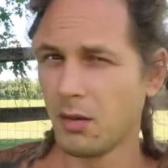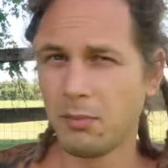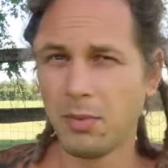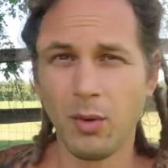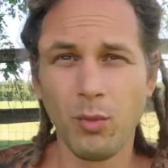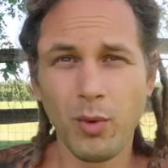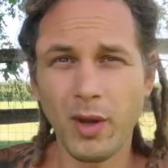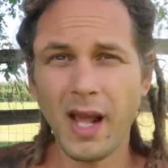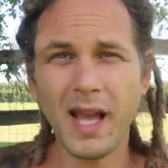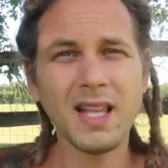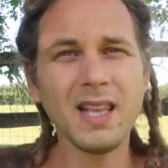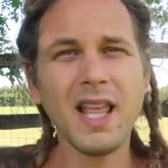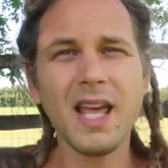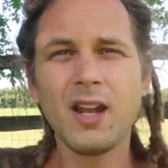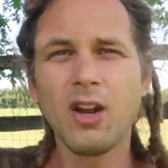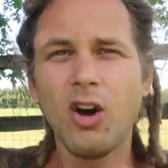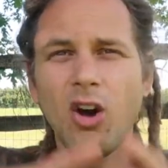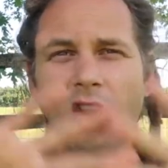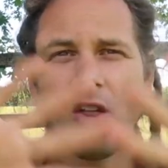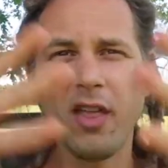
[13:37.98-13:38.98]
But when I
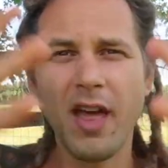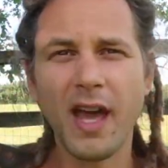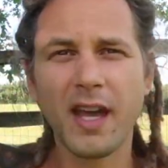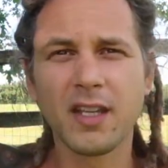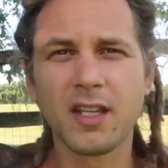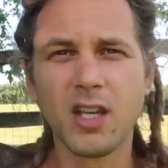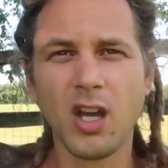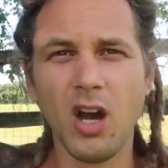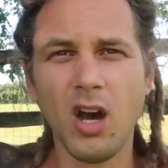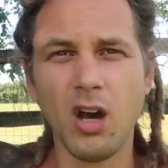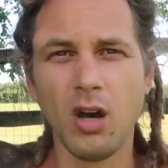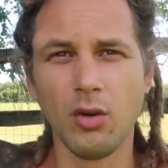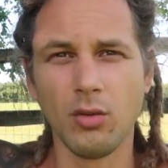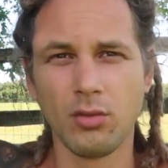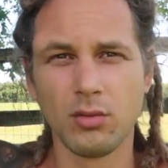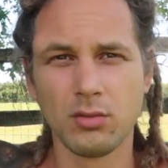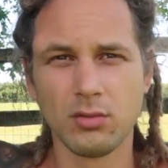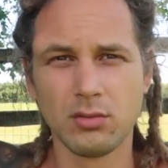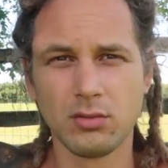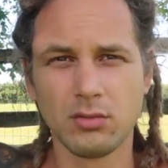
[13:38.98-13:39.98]
let all that go
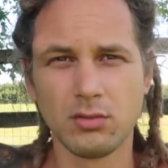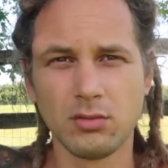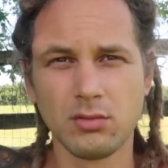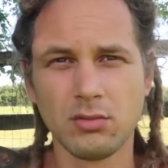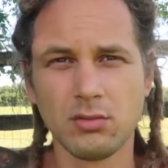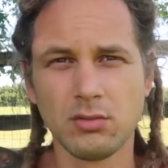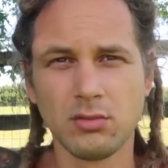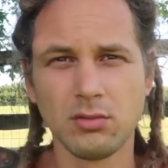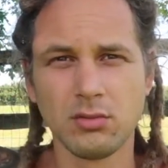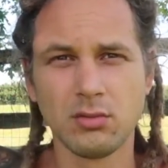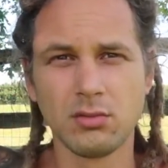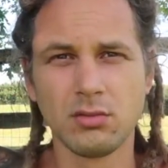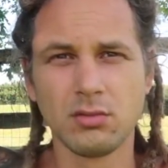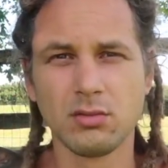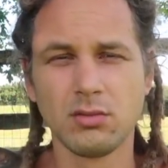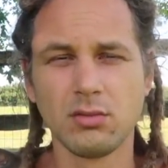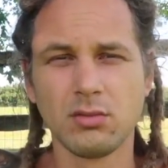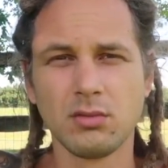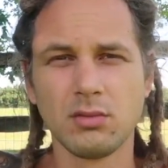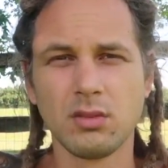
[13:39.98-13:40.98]

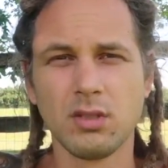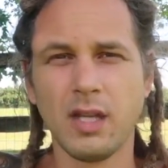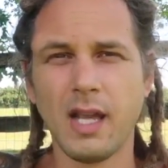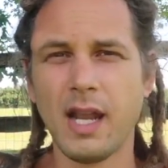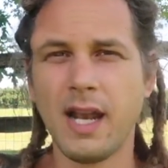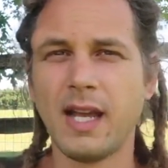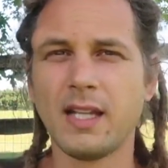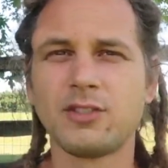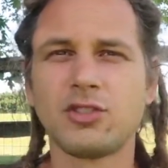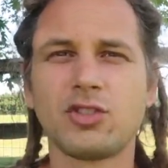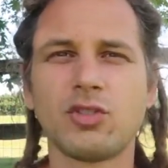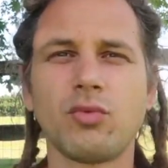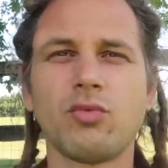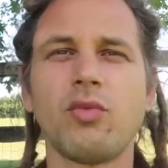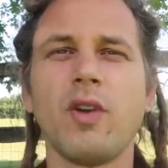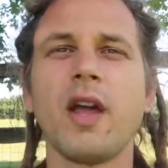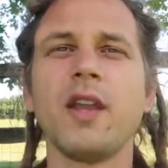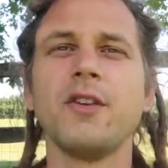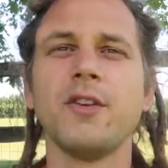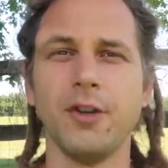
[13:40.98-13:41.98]
and I
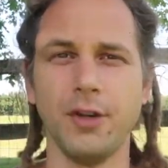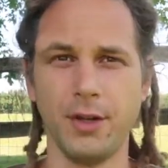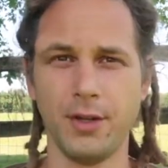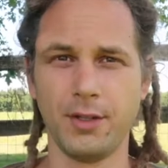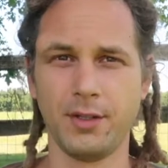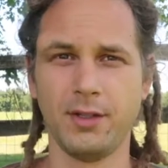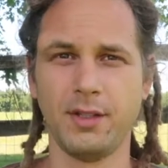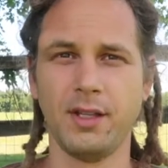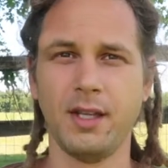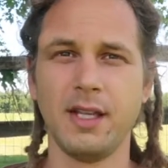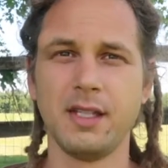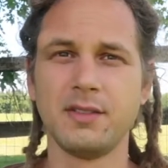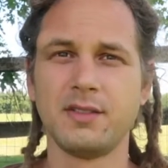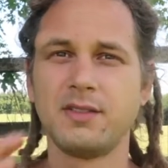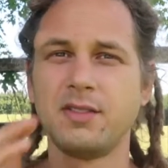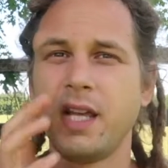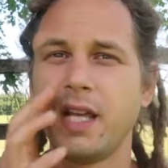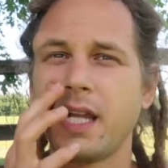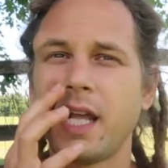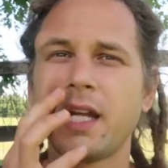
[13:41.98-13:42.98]
surrendered and
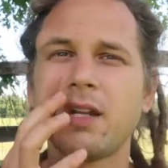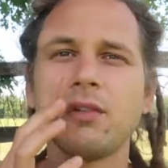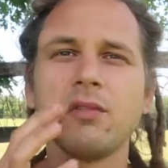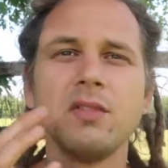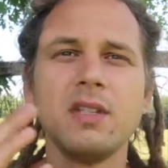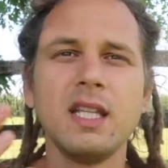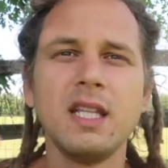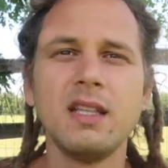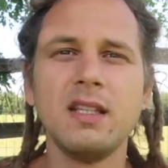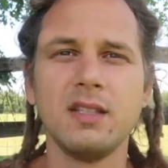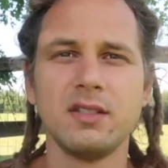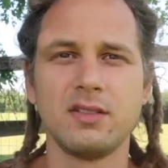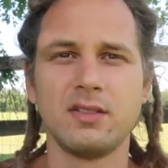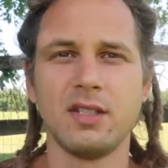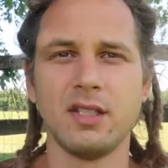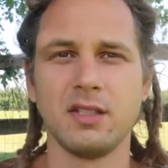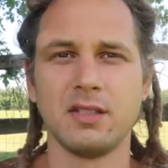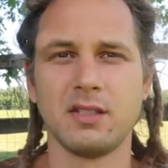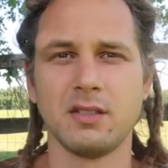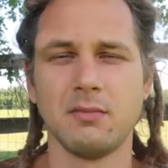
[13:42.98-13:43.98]
said, I don't need these
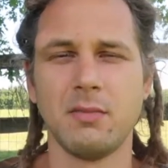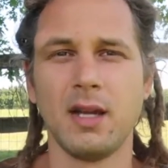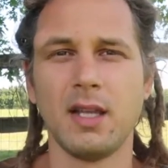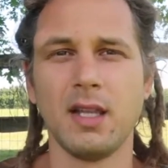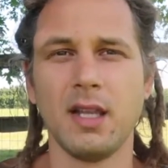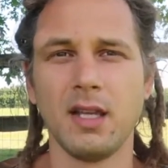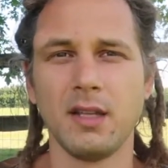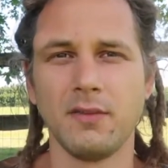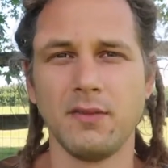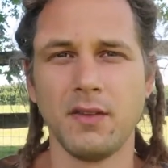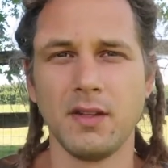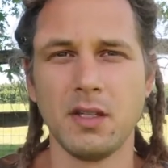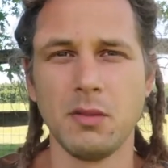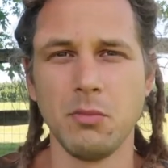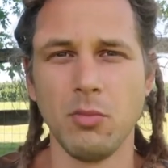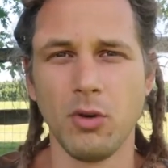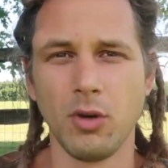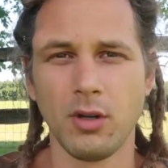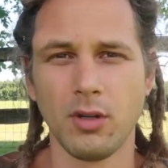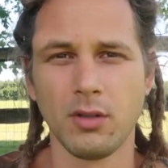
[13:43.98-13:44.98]
things in my life
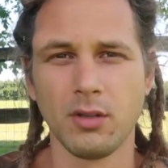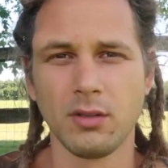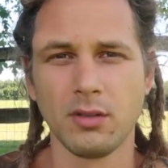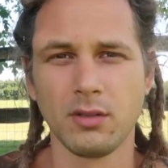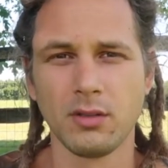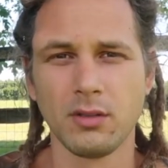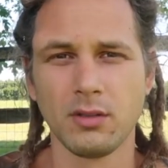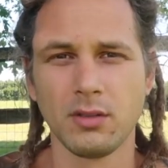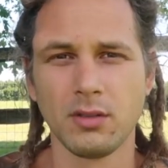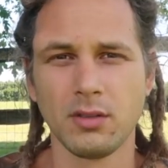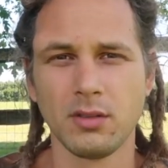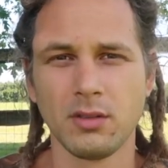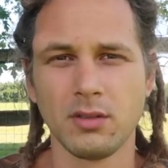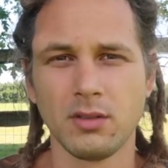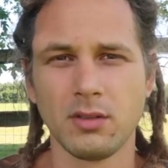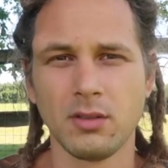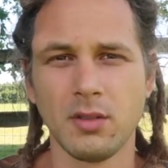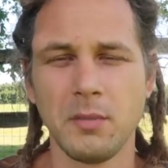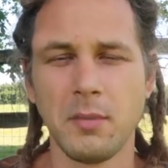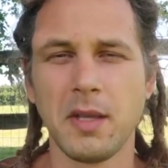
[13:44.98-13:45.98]
anymore
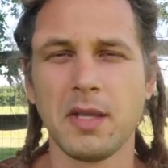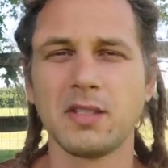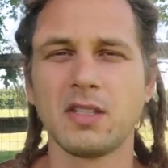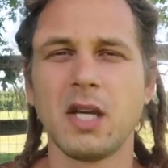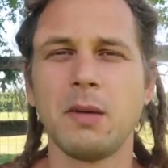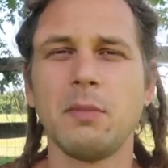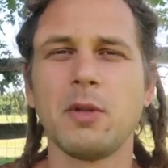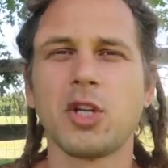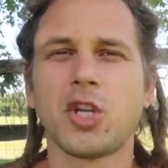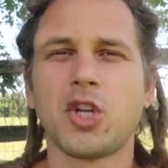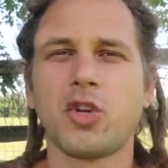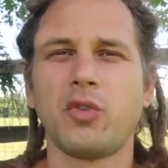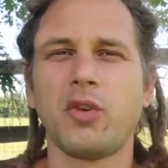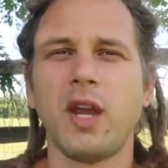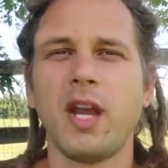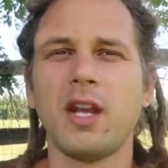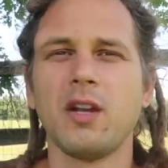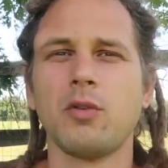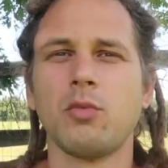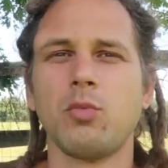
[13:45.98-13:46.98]
because I'm going to
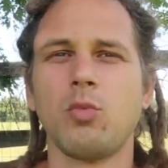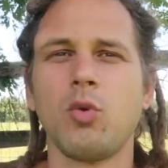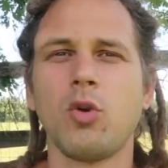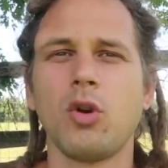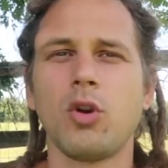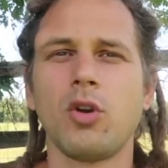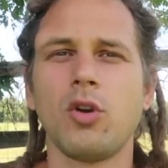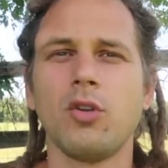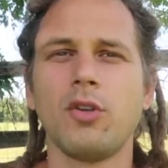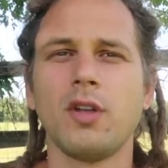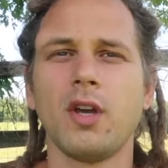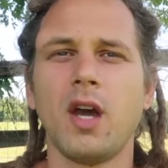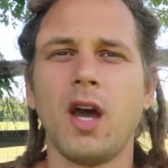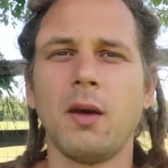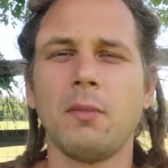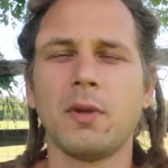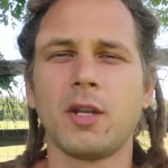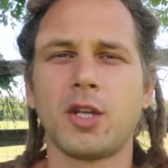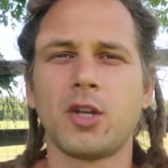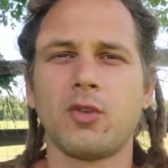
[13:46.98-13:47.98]
create a world.
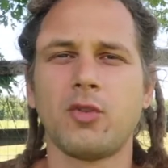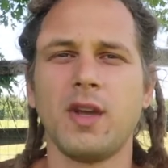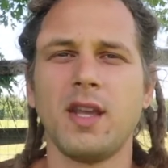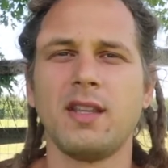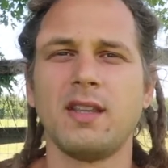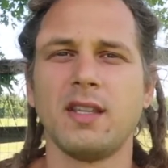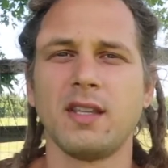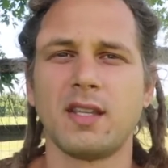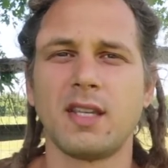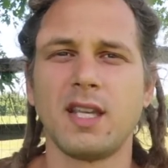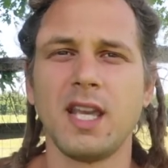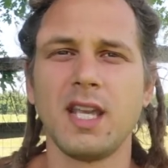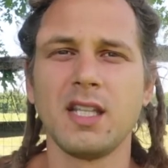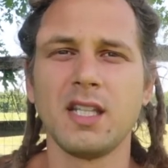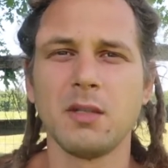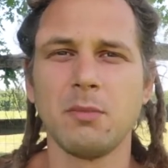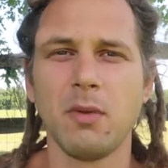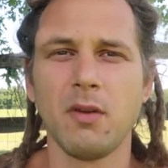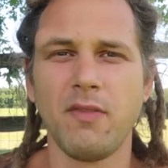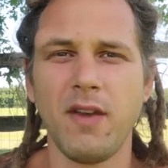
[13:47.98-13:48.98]
I'm going to create the
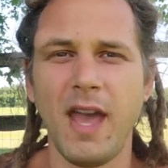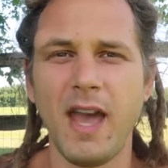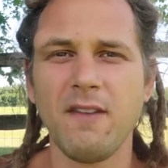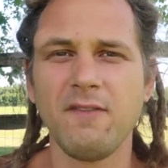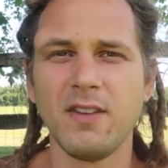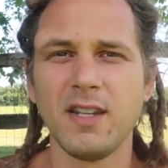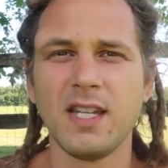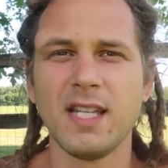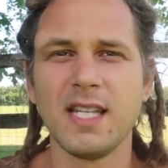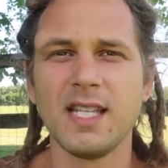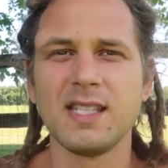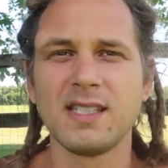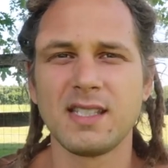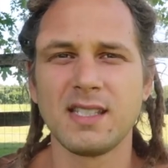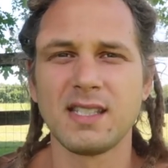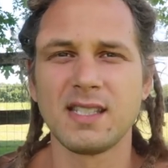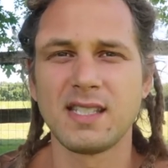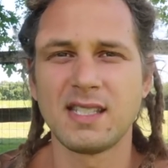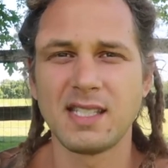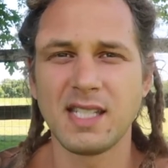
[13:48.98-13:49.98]
kingdom of heaven is
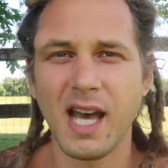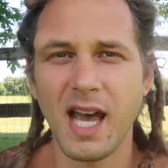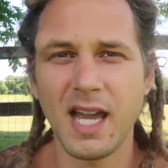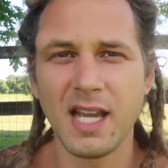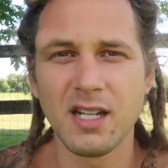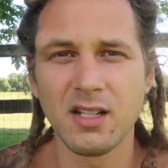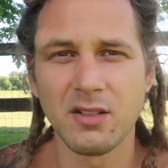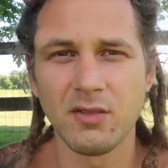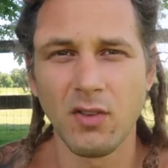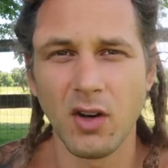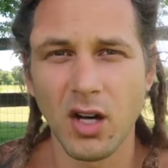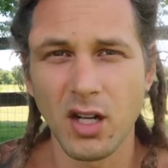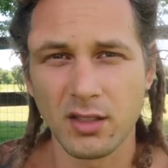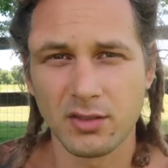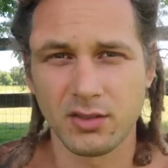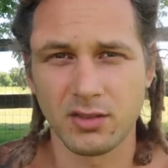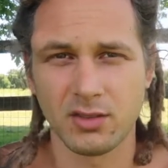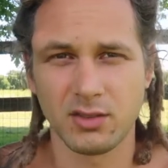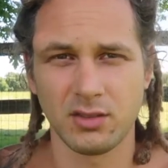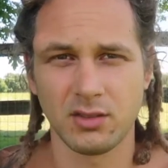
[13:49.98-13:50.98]
inside of us.